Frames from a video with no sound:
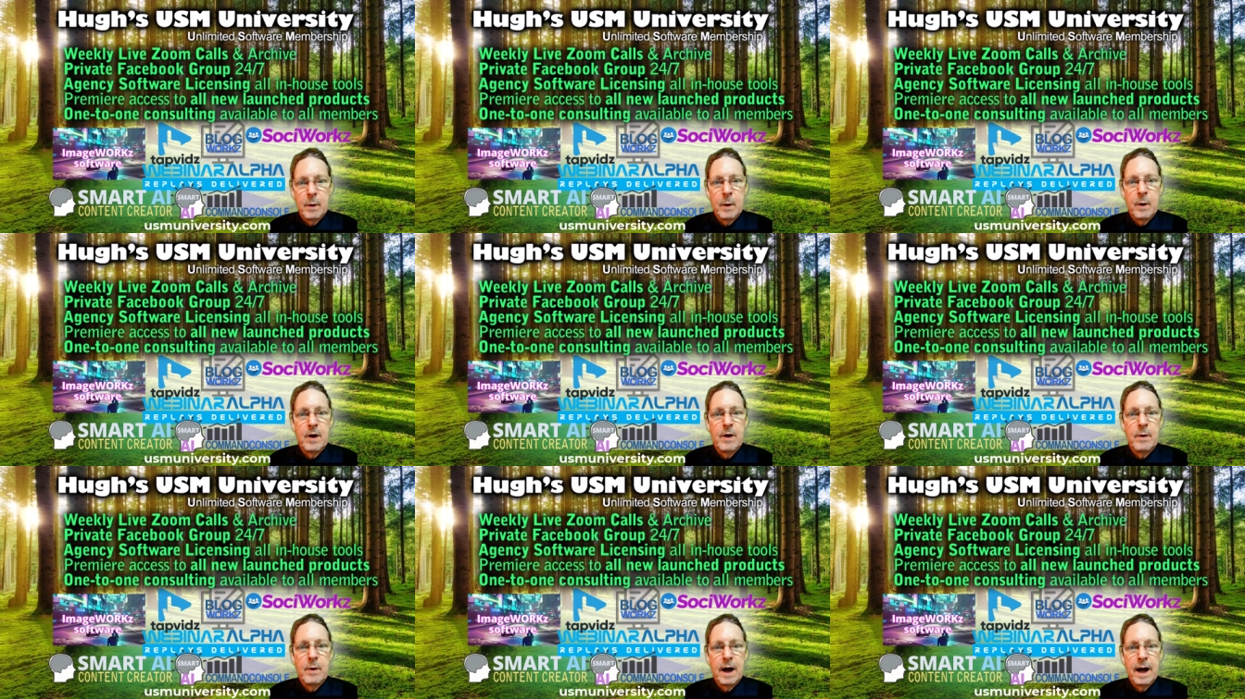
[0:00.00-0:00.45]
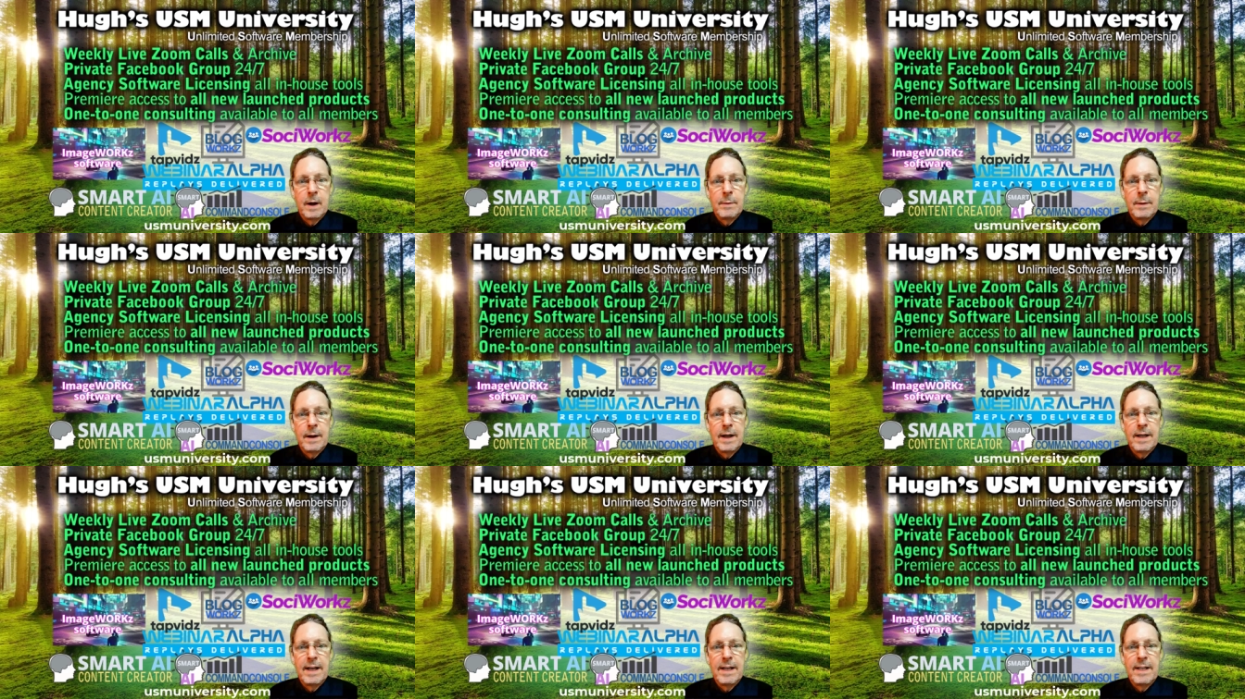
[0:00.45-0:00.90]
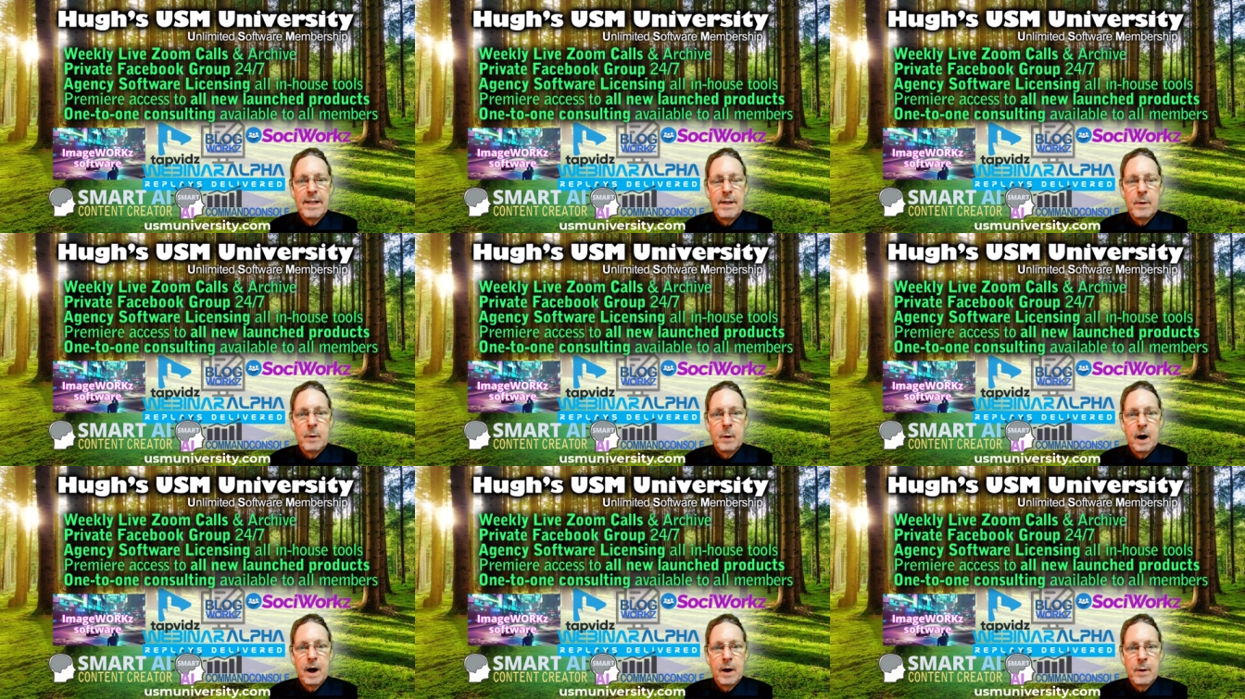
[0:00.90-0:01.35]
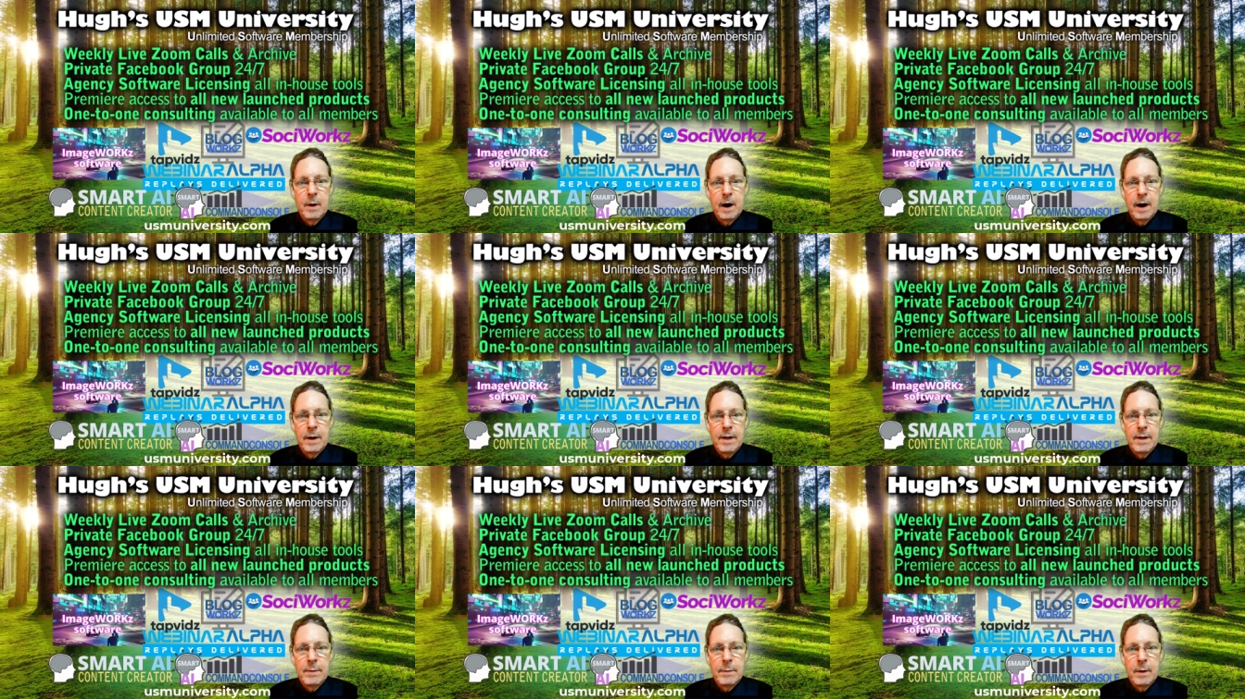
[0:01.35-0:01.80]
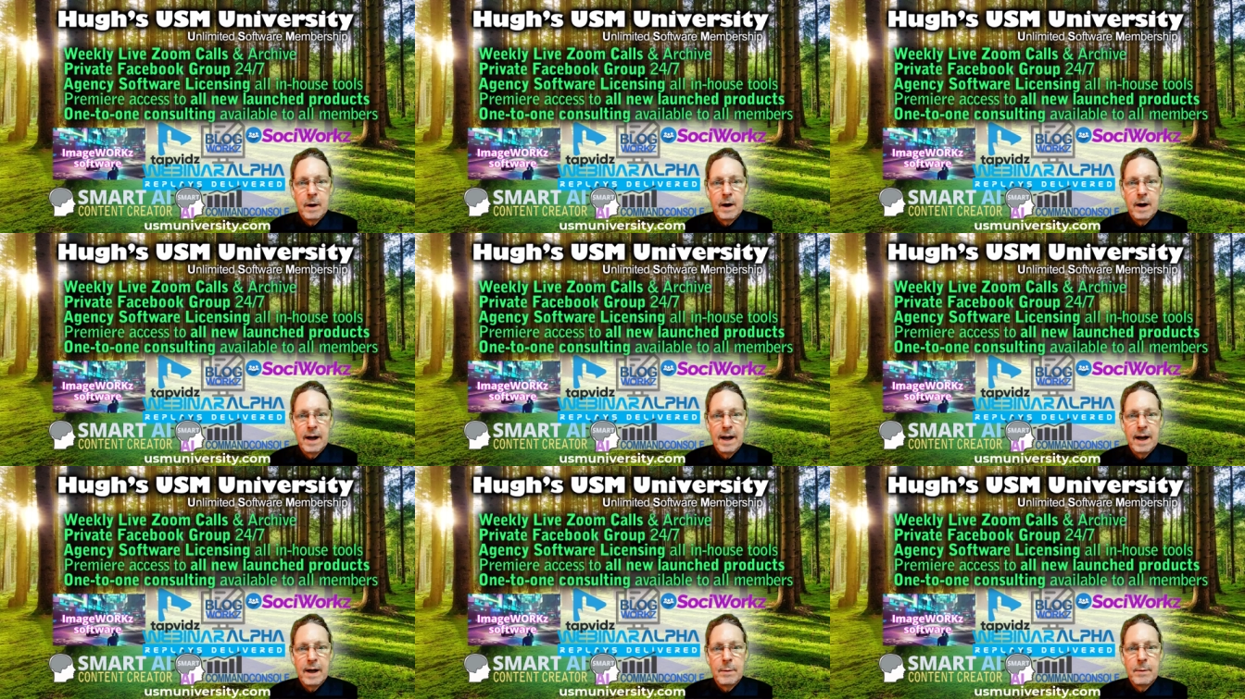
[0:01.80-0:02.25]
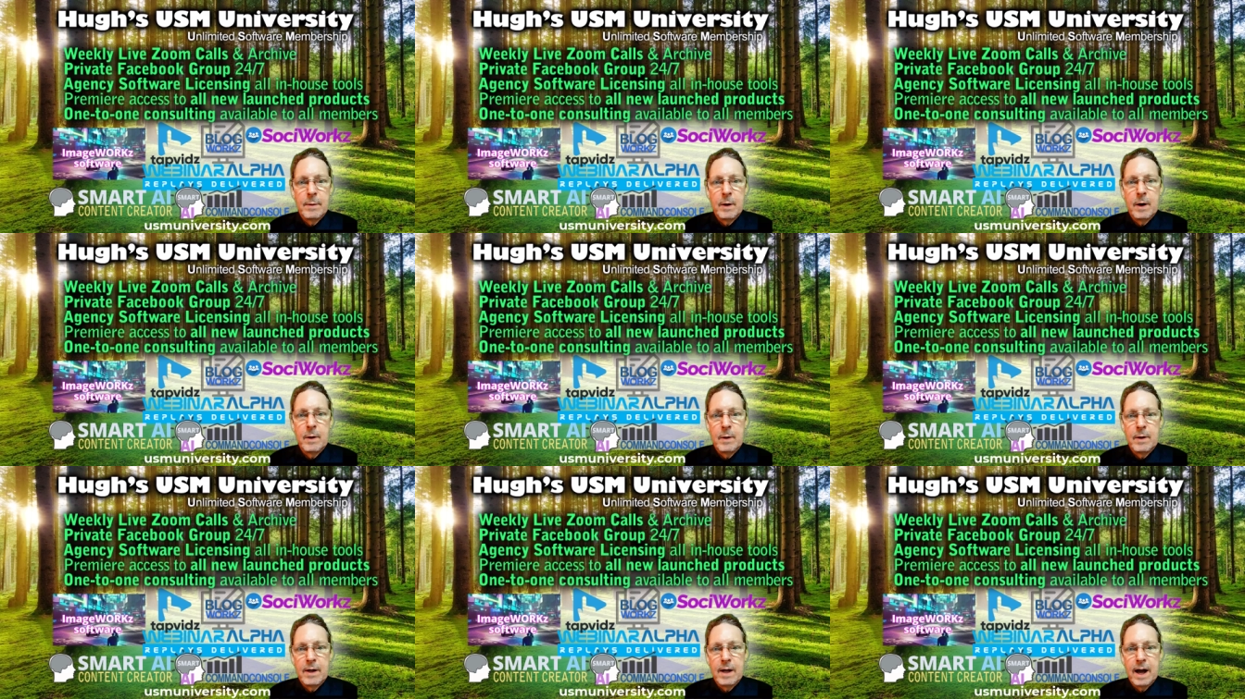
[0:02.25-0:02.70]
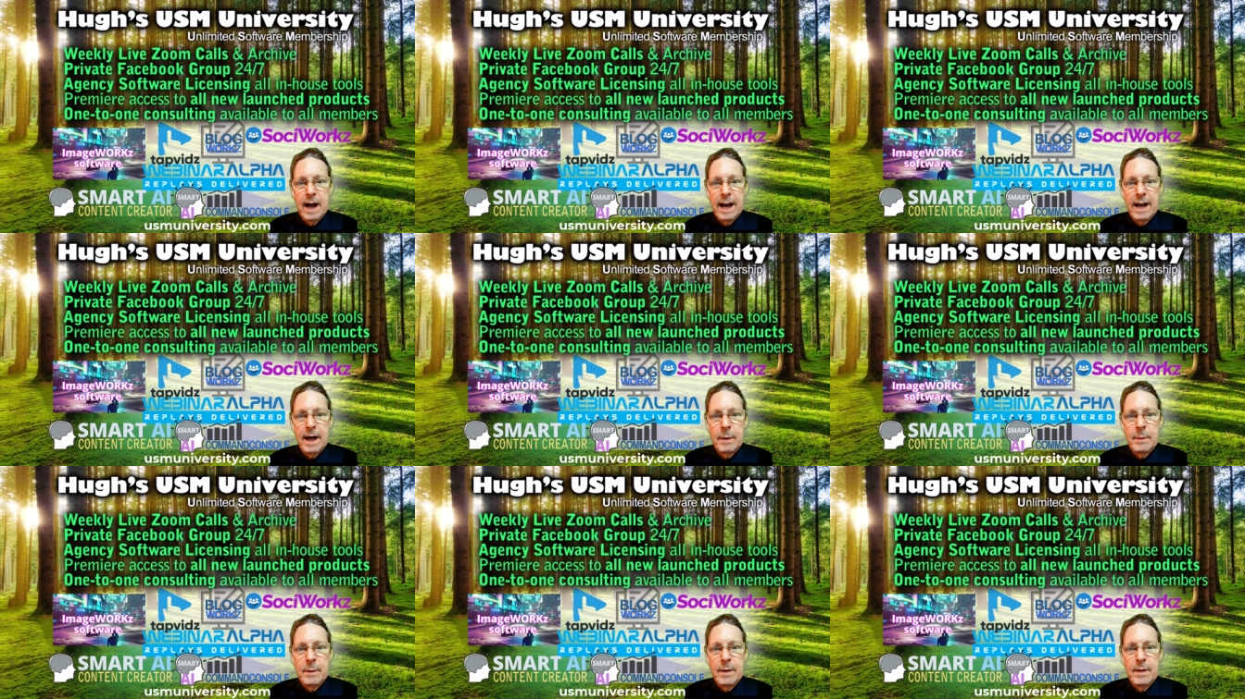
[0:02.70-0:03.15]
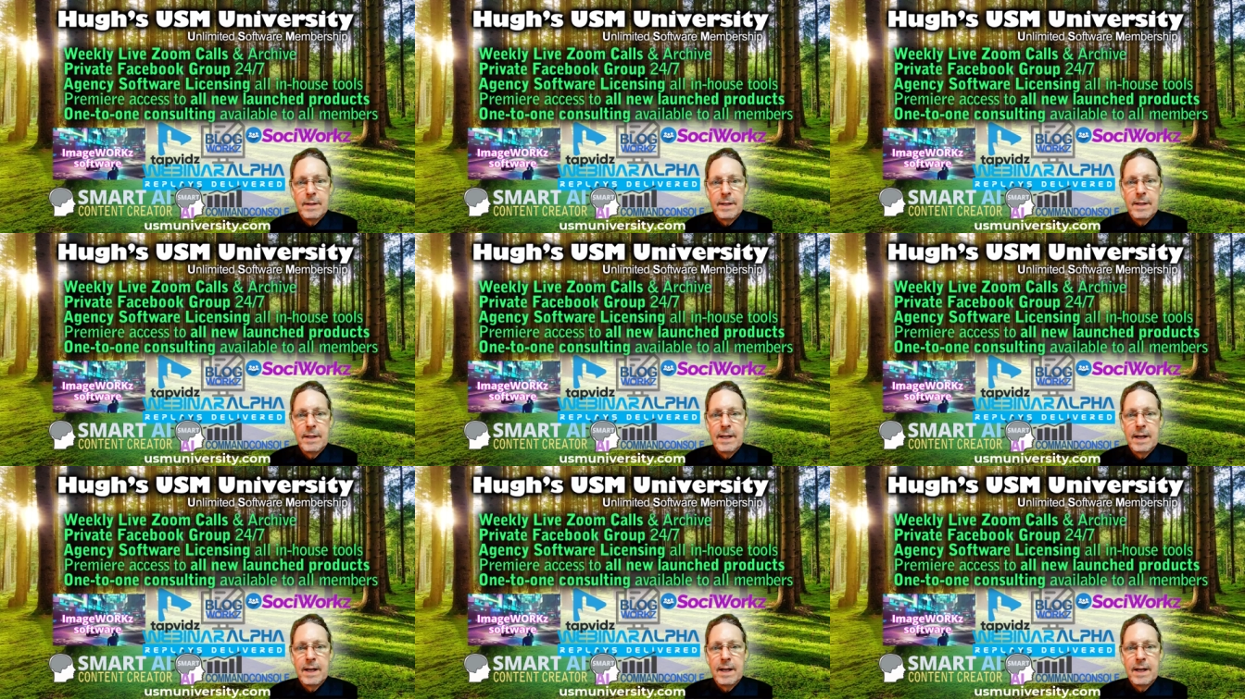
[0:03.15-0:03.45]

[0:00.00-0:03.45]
What's recommended is a well-rounded marketing approach to any business